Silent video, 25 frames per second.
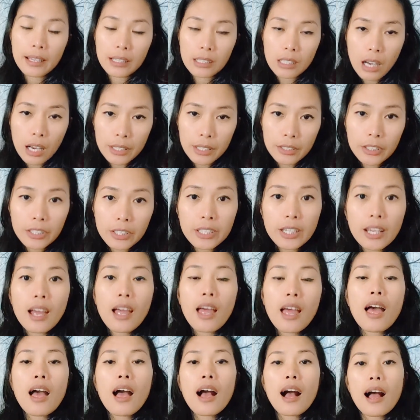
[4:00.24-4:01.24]
gathered,
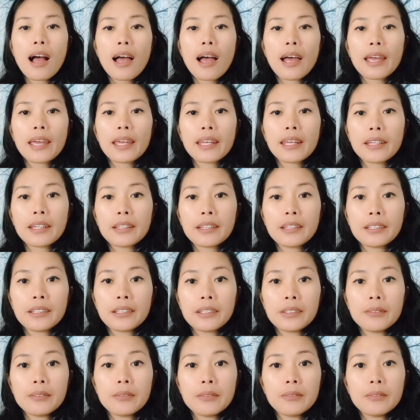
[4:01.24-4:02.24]
I
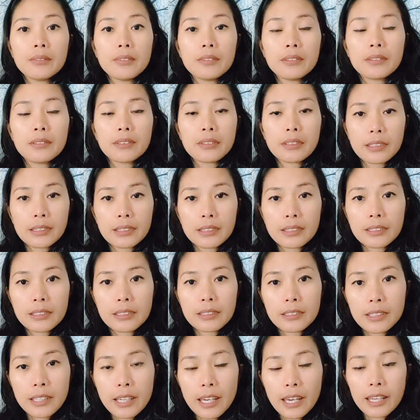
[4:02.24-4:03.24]

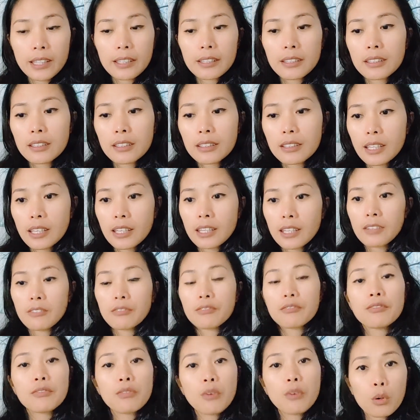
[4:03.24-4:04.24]
get the
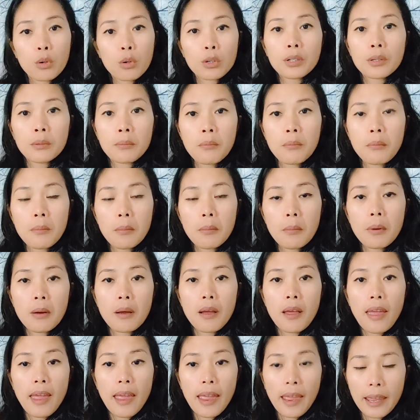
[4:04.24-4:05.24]
form
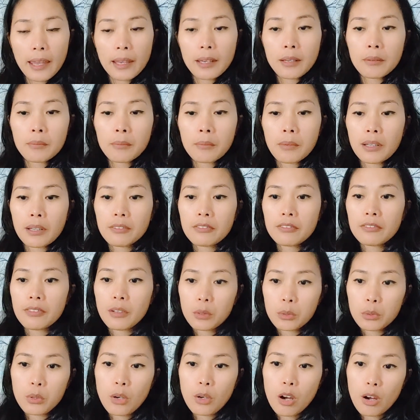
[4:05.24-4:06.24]
and my
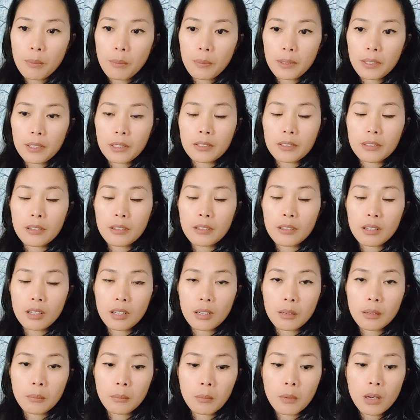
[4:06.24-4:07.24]
photocopied
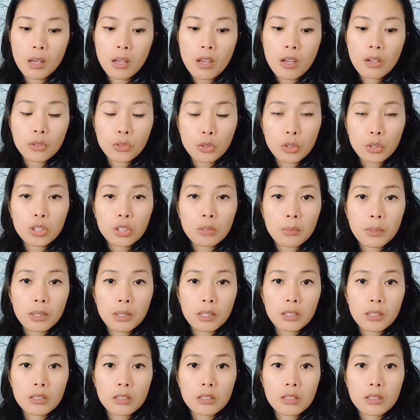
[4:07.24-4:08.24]

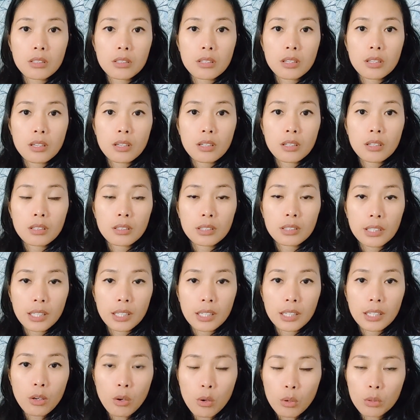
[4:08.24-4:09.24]
documents, get
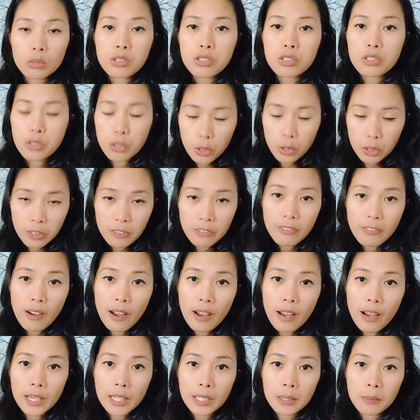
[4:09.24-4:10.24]
it all
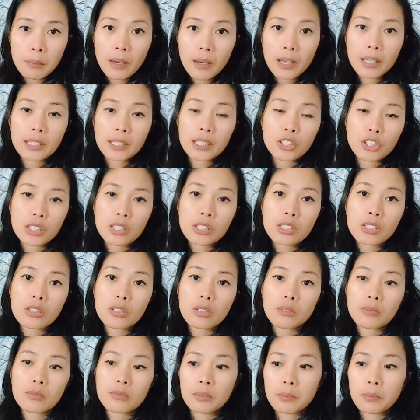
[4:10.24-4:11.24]
certified by the Justice
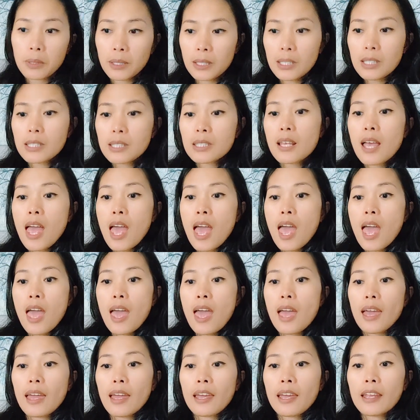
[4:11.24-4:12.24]
of the Peace.
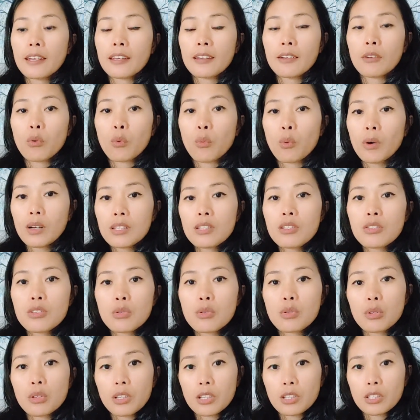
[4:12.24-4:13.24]
And
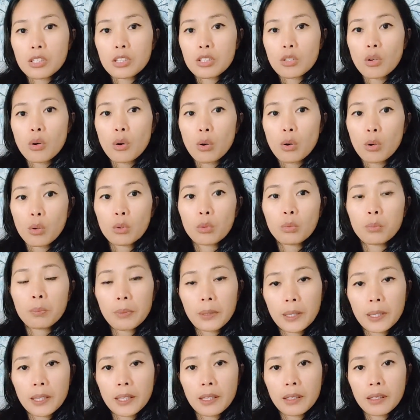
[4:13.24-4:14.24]
once it's all
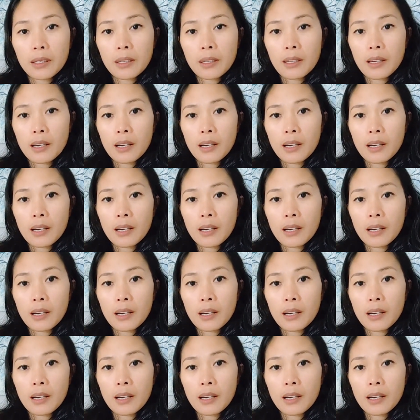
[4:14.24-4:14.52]
been